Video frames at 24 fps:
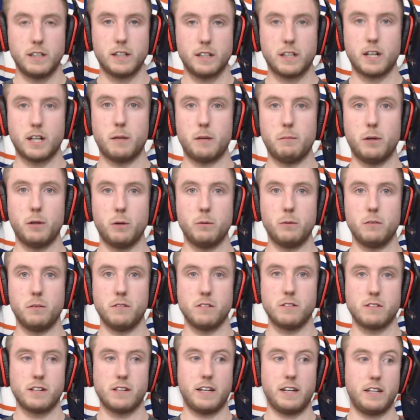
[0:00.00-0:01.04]
come out and
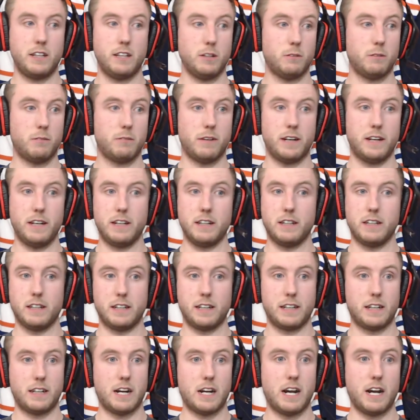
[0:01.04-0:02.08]
say, you know what,
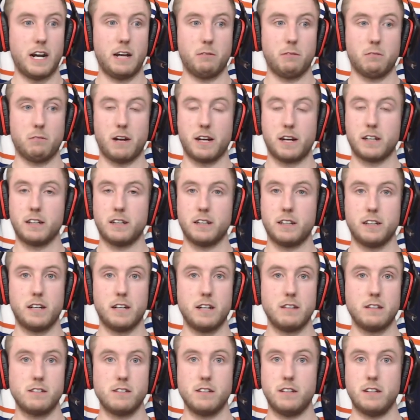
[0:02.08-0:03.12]
like I
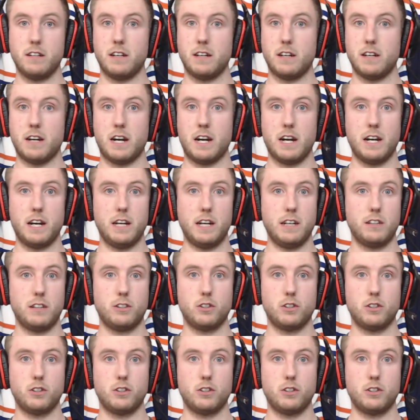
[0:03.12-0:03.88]
recognized it and I